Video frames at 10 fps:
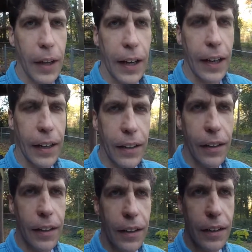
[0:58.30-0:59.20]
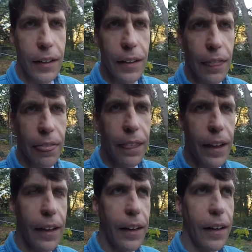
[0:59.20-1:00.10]
and
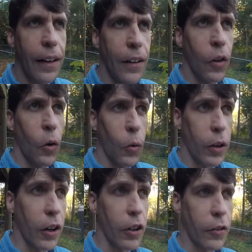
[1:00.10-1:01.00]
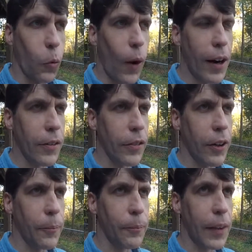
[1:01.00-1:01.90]
then we're going to hook the wires
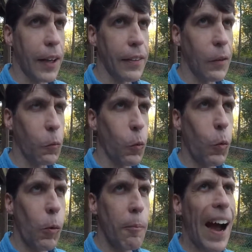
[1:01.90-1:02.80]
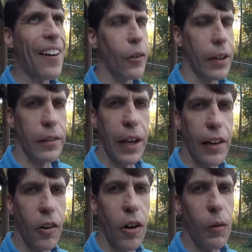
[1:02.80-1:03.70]
up, and then we'll mount it
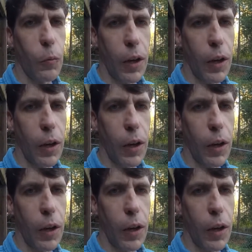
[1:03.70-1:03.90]
later on